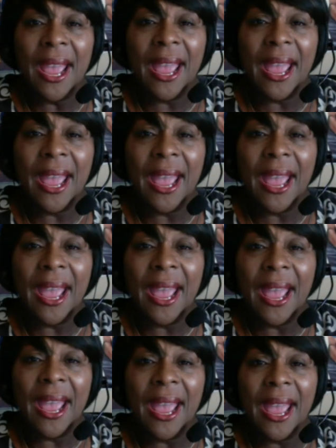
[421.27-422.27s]
And if you're
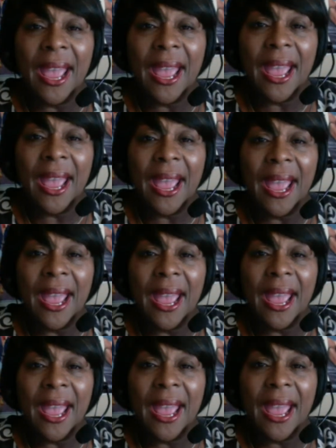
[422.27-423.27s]
really serious about
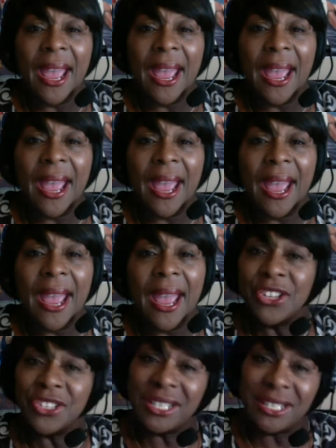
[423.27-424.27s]
fitness,
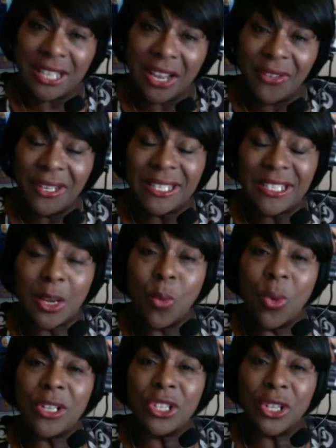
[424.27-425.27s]
she's definitely
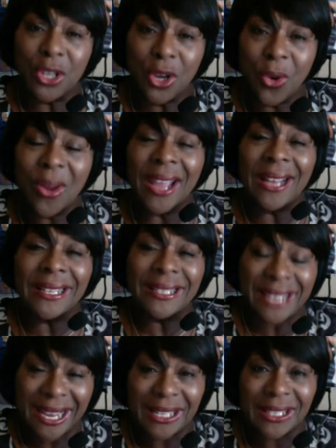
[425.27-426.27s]
someone to go and
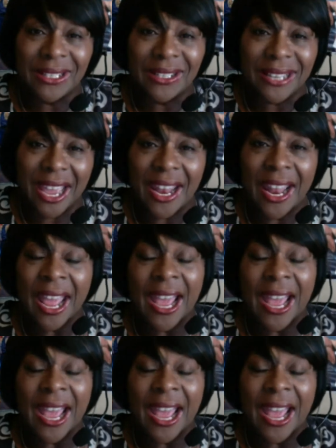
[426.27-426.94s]
take a look at.